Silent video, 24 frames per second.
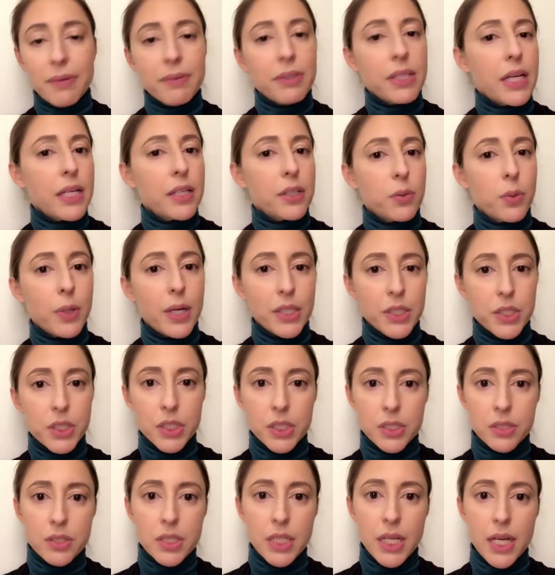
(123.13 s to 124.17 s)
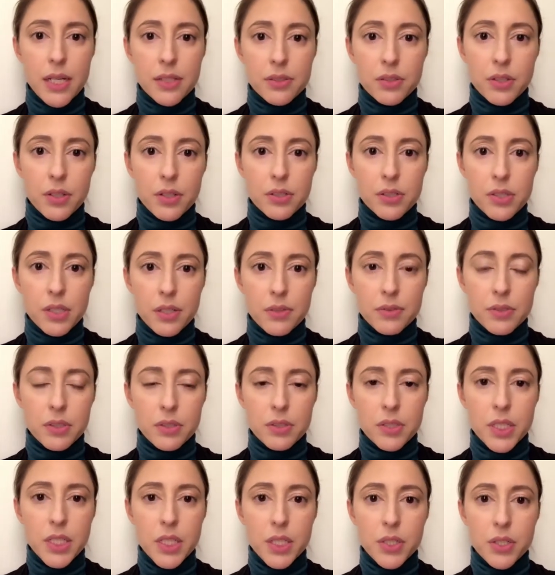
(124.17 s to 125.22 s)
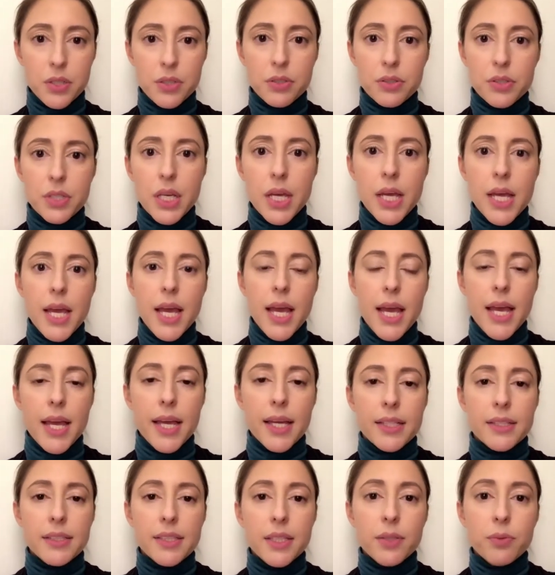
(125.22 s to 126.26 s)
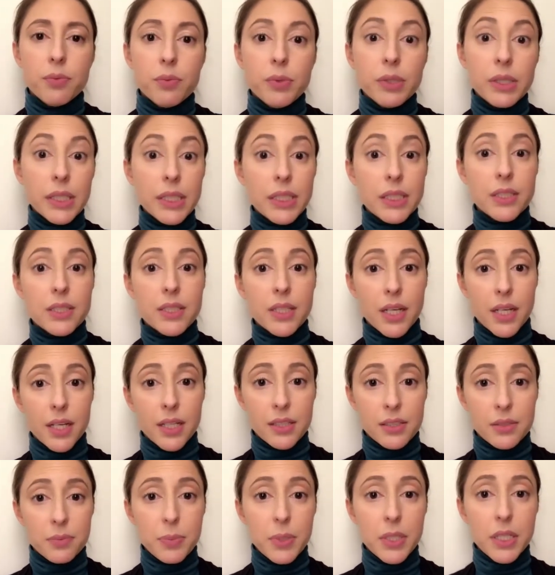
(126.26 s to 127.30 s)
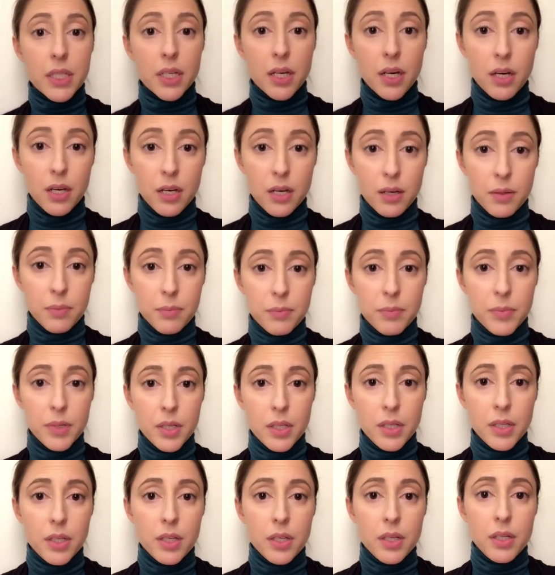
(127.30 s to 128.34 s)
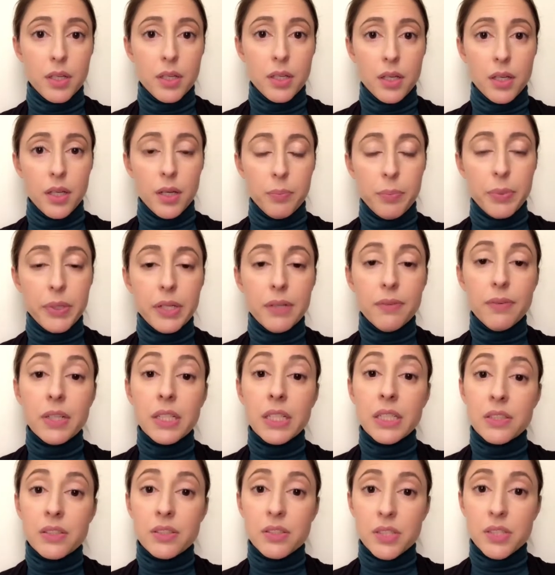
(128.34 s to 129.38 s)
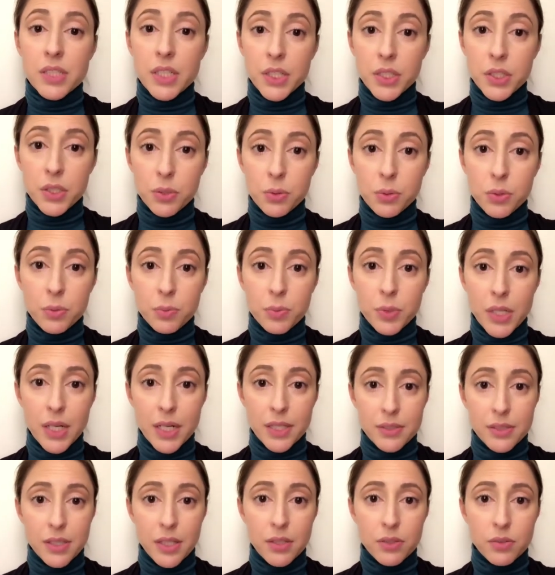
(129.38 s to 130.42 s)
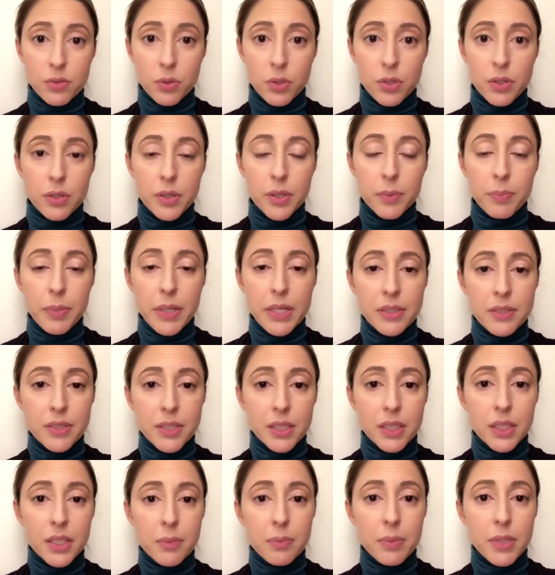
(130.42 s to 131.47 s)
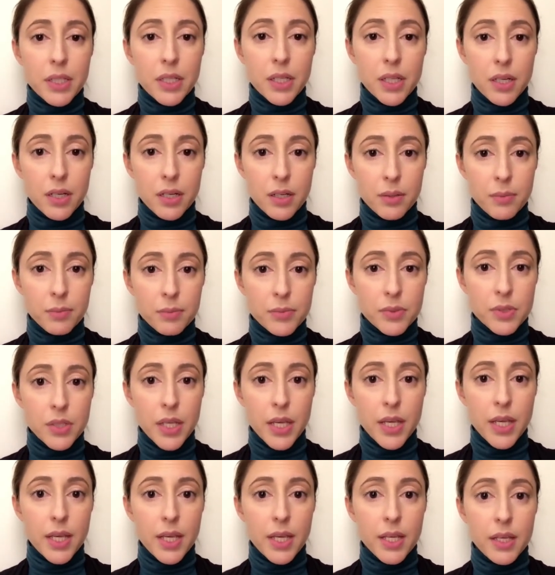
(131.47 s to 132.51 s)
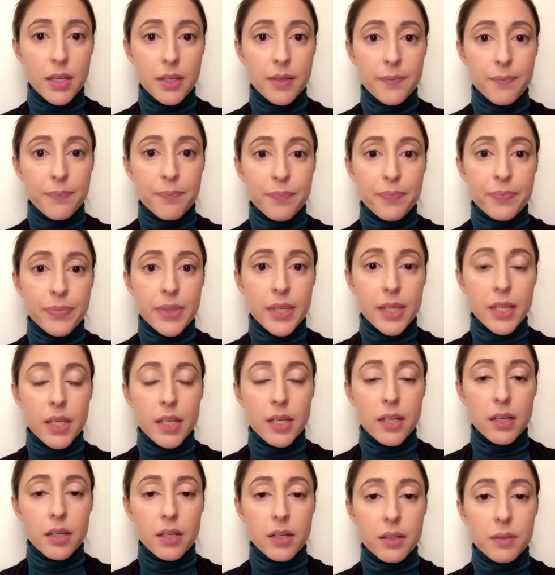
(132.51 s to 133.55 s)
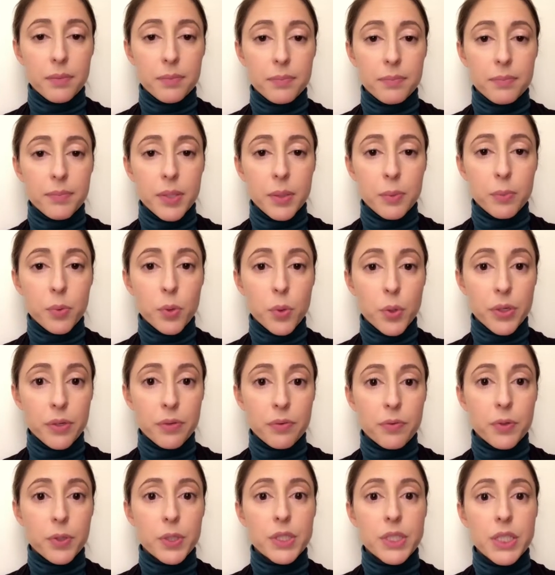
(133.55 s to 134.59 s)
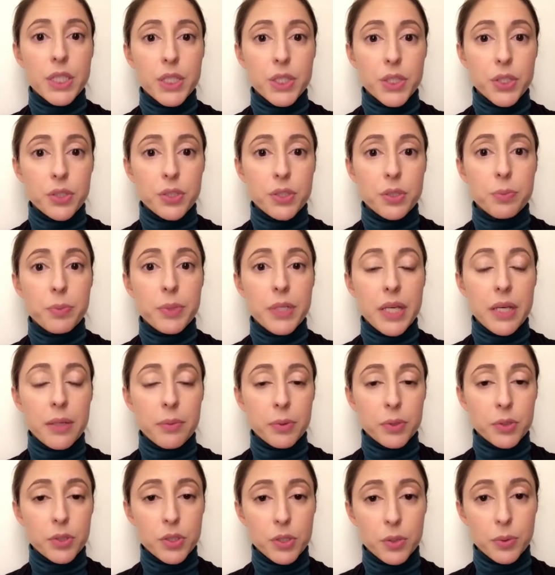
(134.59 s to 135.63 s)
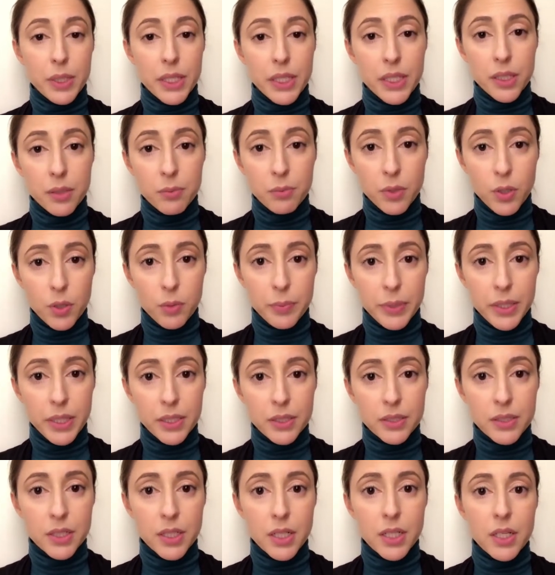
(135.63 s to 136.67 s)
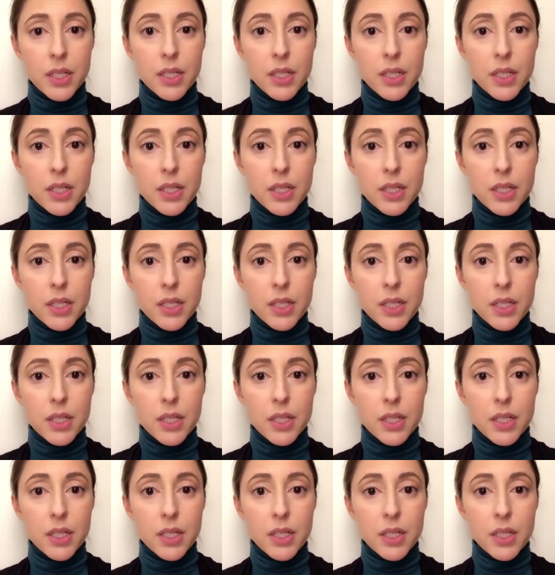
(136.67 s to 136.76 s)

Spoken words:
have a lot of questions to ask ourselves as teachers, and it really does become a bit of an instinctual process, or it basically becomes important for a teacher to be able to, in the moment,